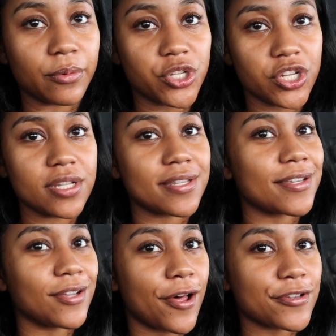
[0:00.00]
which
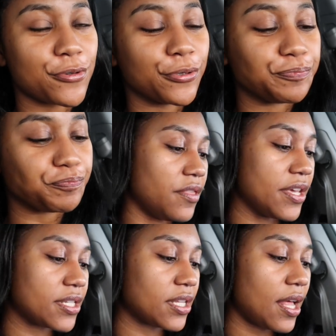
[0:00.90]
is law school.
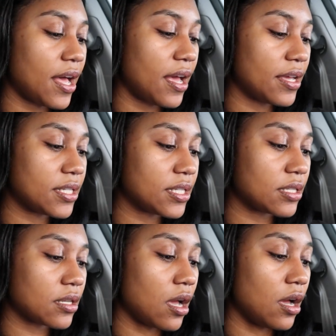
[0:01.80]
This
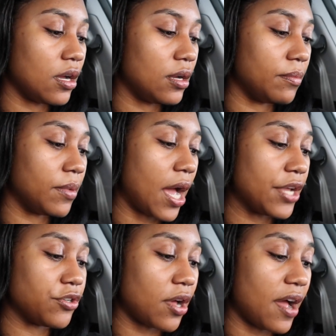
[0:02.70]
class, um
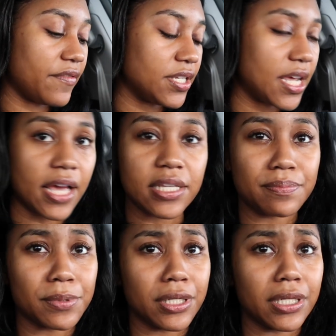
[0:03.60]
I do not have the
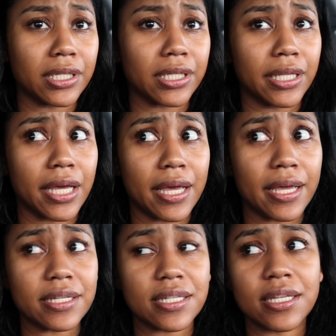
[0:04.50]
textbook
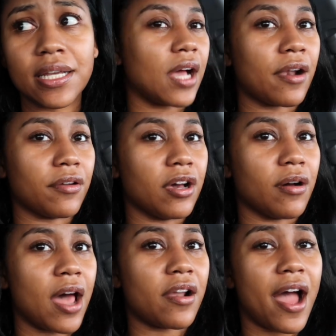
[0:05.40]
yet. I don't know.
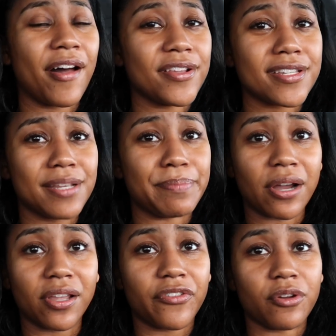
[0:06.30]
I, I honestly
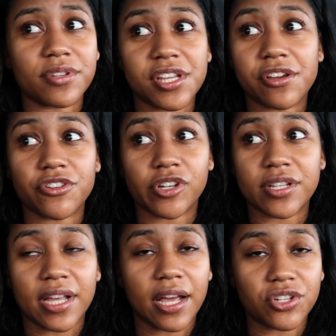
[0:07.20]
barely even know what Secured
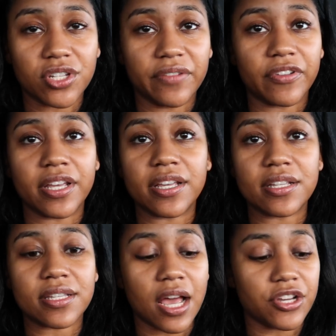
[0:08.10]
Transactions even
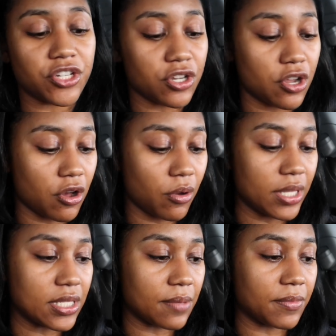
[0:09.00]
is. I just know
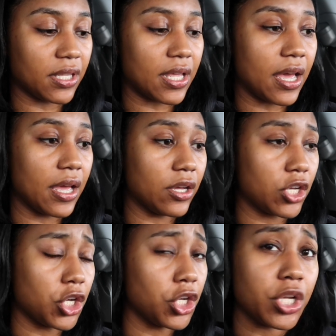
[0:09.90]
it's something that
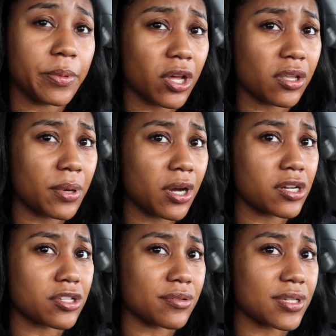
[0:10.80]
could be on the
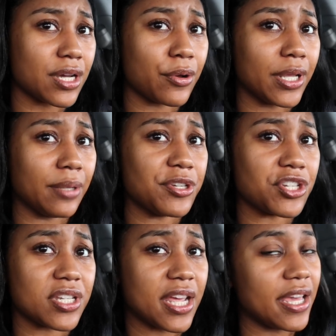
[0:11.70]
bar, so I was like, okay, let me
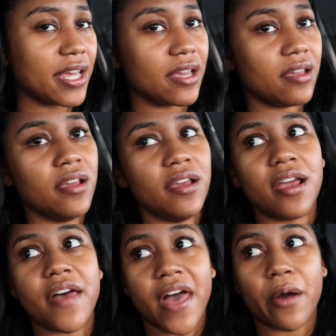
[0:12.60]
just take it,
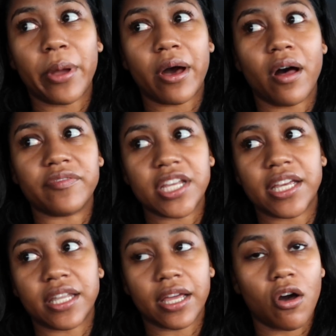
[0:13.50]
and that way I'll have
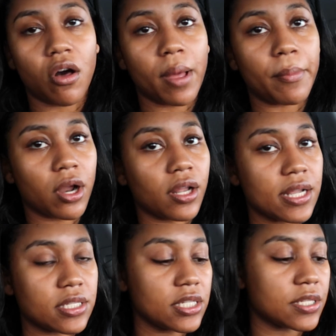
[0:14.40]
taken like all my bar
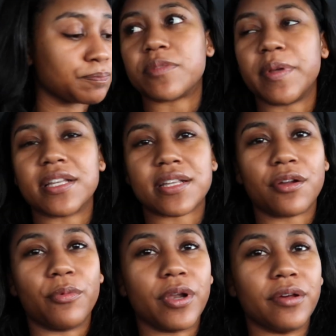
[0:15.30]
classes, just because I
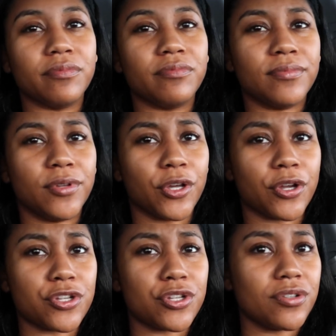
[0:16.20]
don't want to
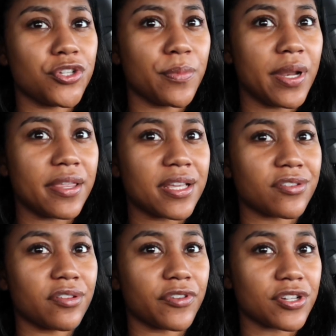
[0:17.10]
learn too many things
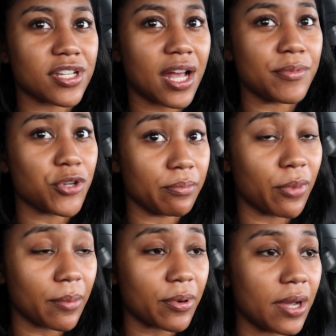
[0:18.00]
for the first time during
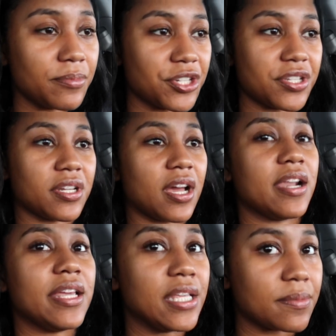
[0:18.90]
bar prep, just to kind
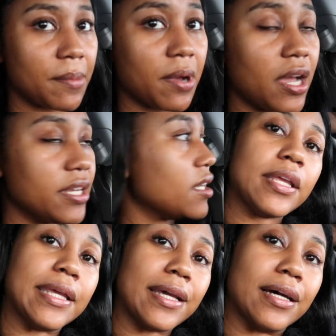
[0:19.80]
of ease my mind.
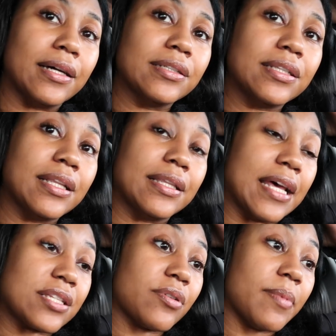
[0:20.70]
Yeah,
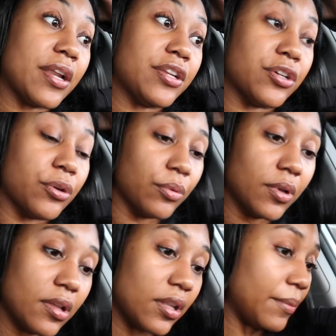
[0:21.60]
that's what we're about to do.
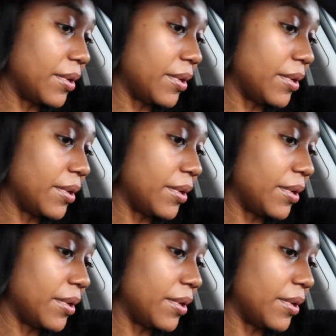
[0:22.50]
Let